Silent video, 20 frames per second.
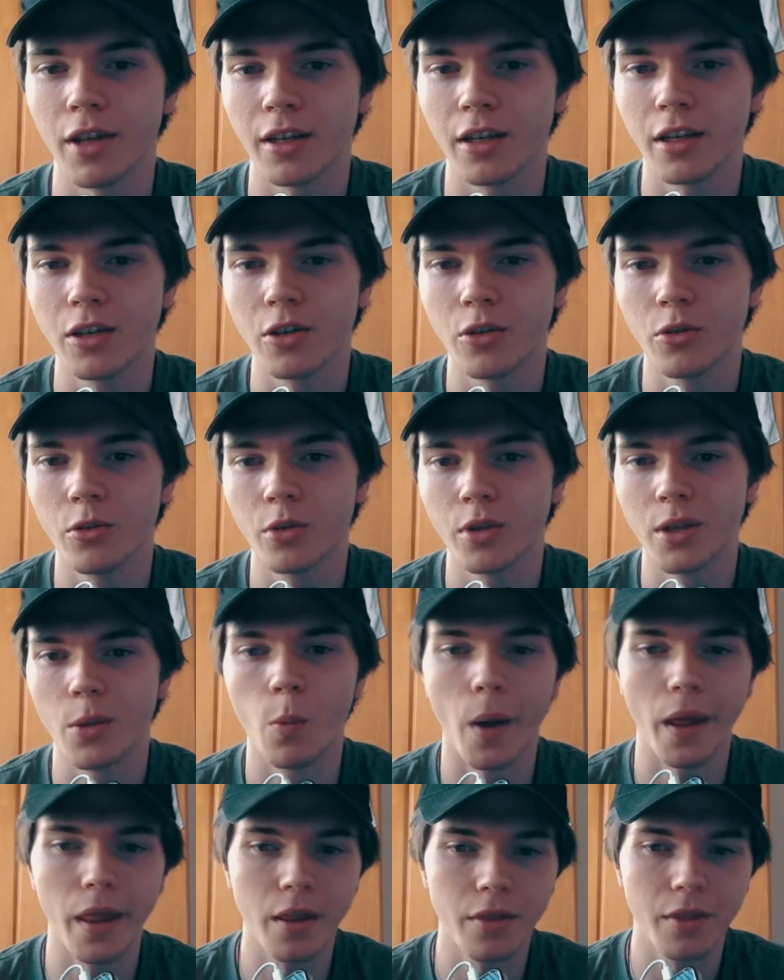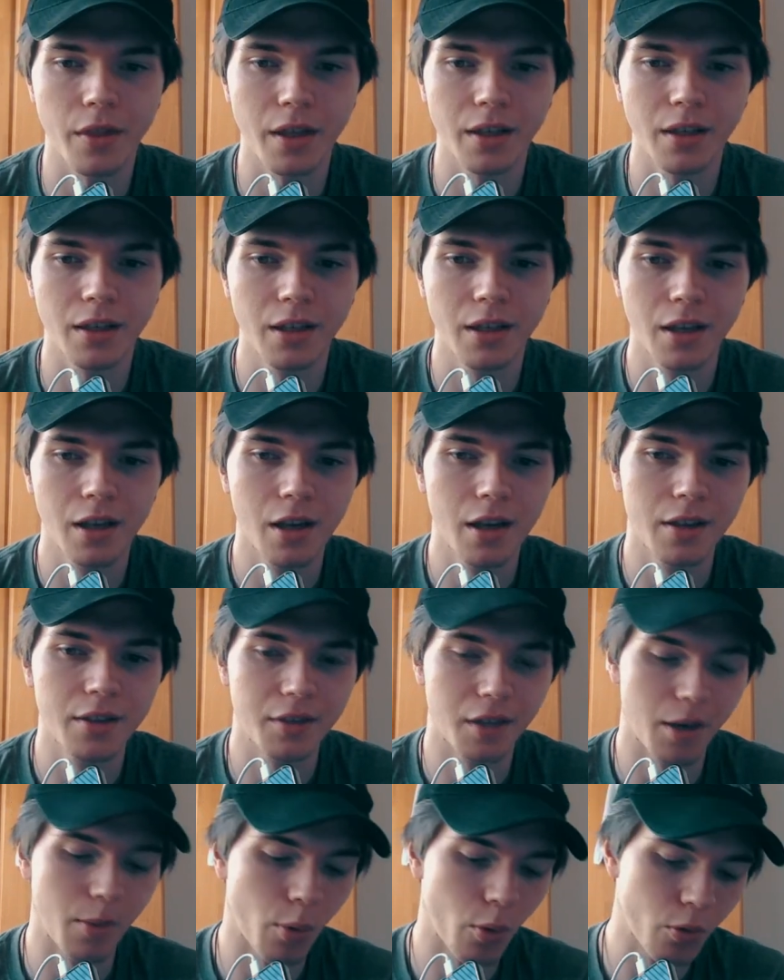like you know the weather thing
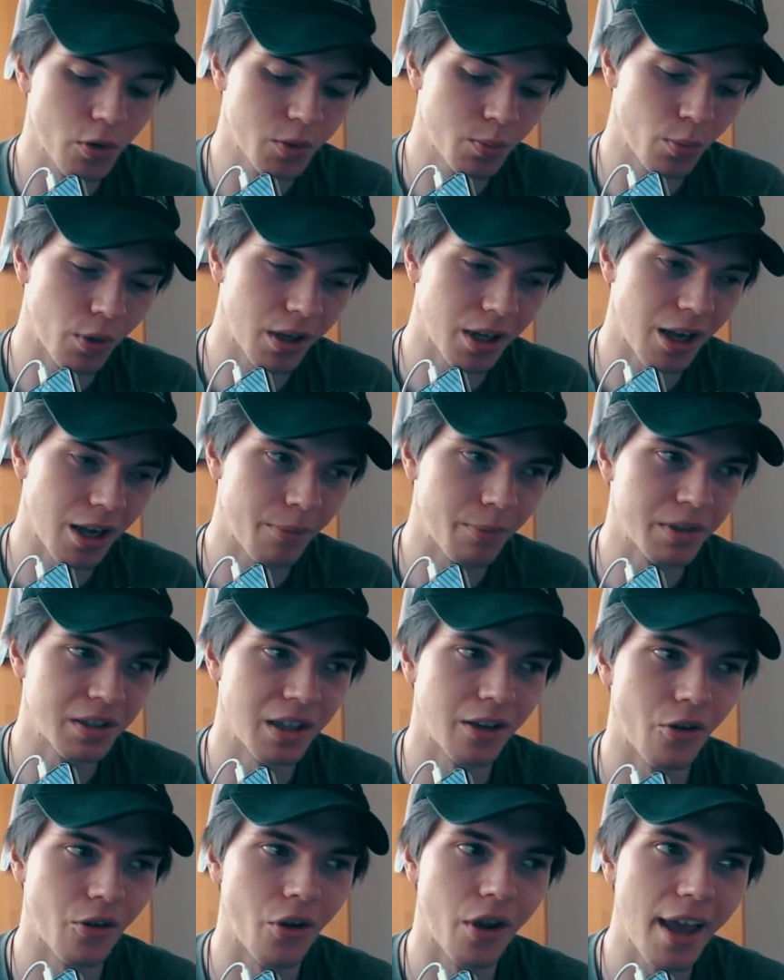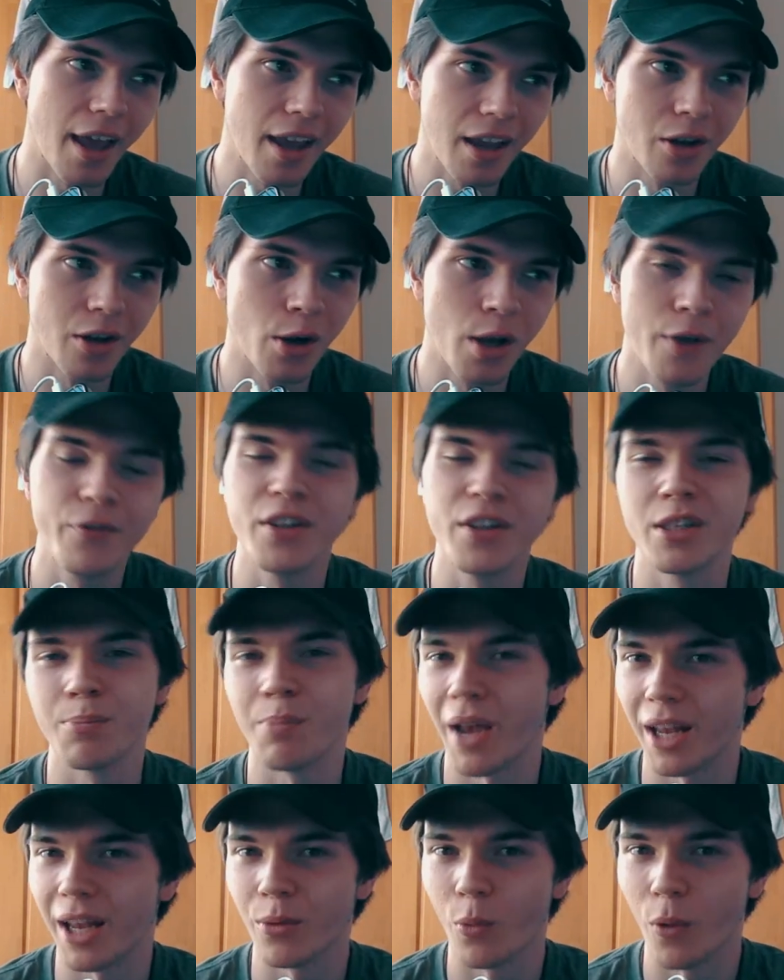that I'm always bringing up is like okay you know if it's
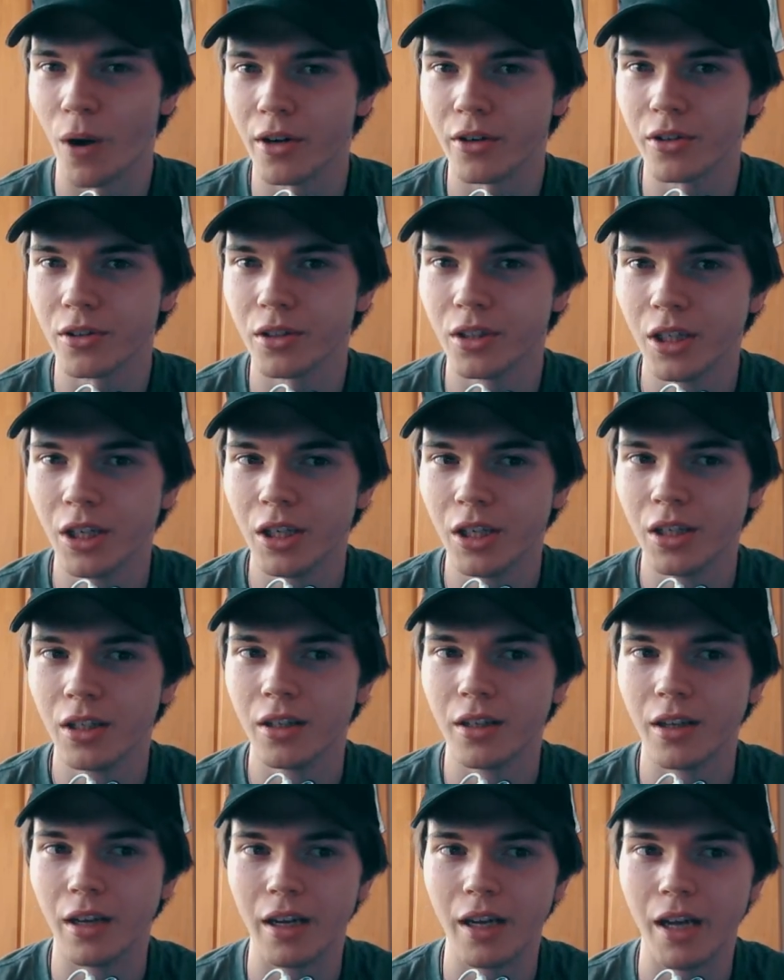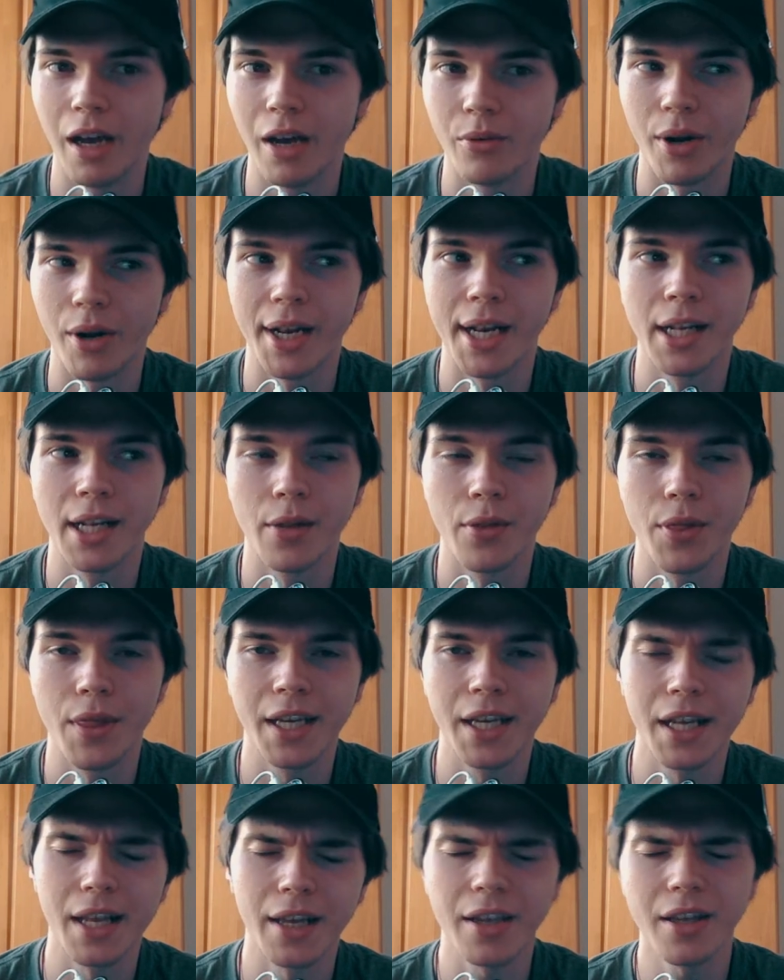bad weather. Uh, rather than
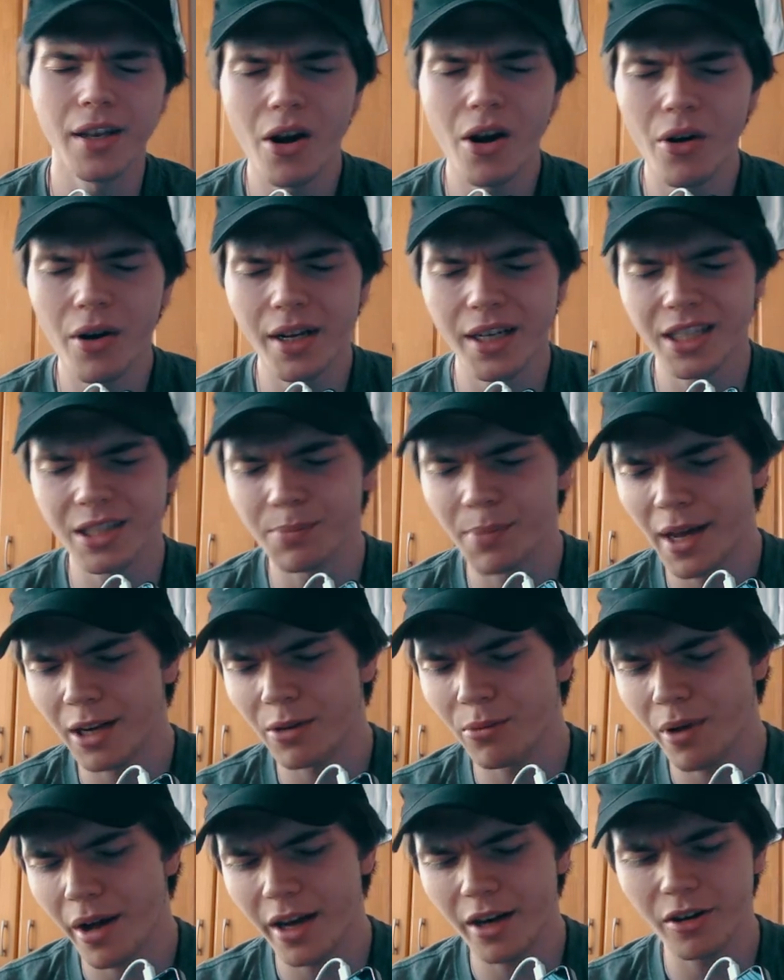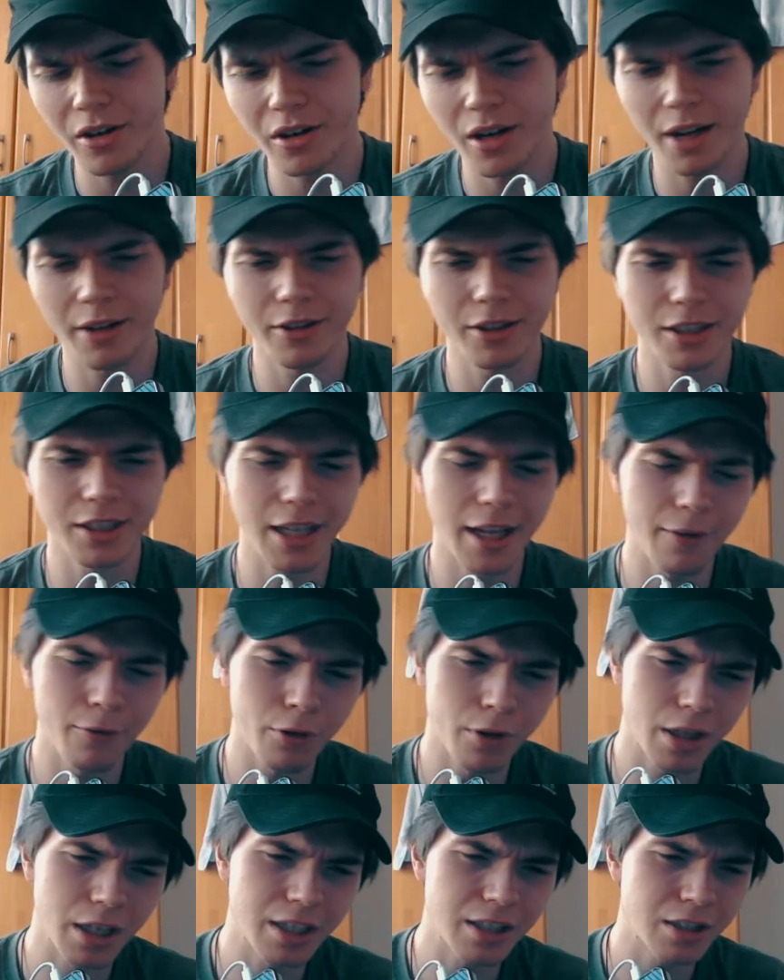think like you know it is bad weather uh,
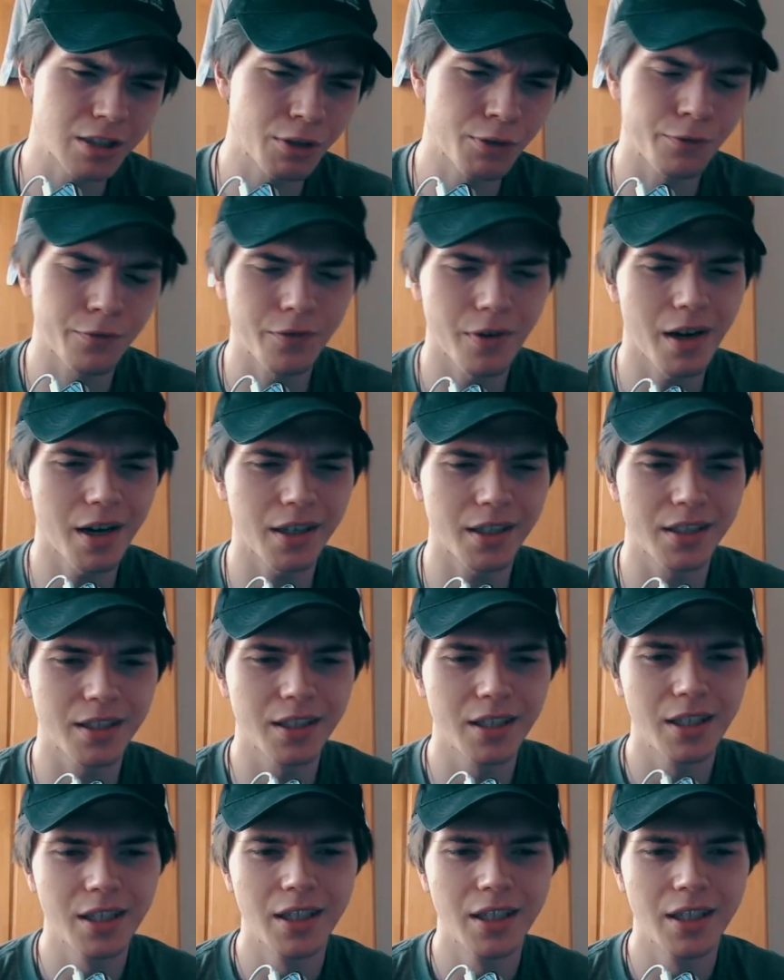everything is so fucked